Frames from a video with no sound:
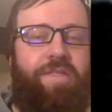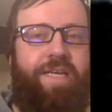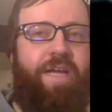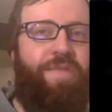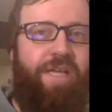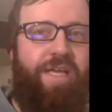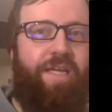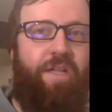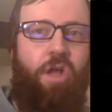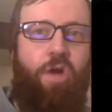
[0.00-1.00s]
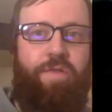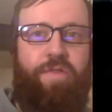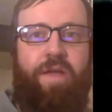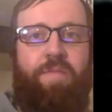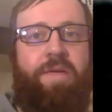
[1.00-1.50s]
I was like, I think I get along with
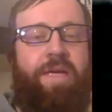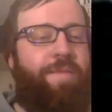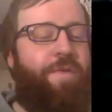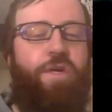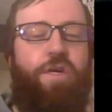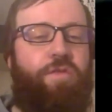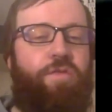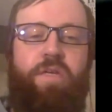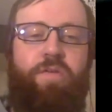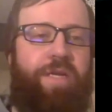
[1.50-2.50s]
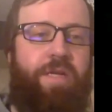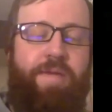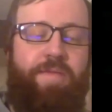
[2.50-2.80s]
them, but you couldn't really read them.